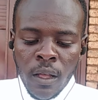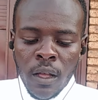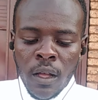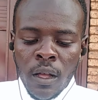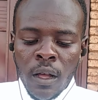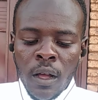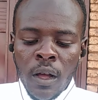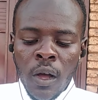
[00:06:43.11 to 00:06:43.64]

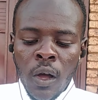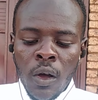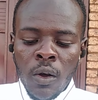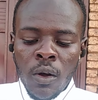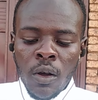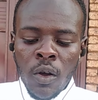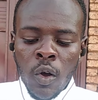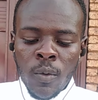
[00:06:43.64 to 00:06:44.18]

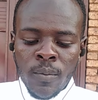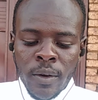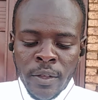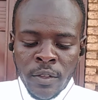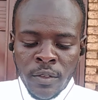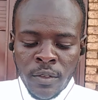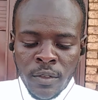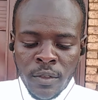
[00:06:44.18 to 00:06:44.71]

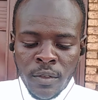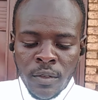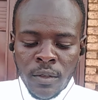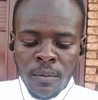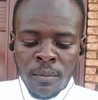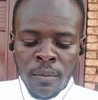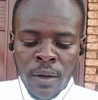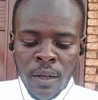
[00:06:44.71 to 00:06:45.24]
Homeless
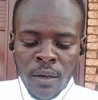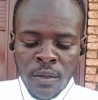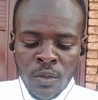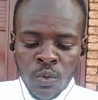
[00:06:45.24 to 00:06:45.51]
man,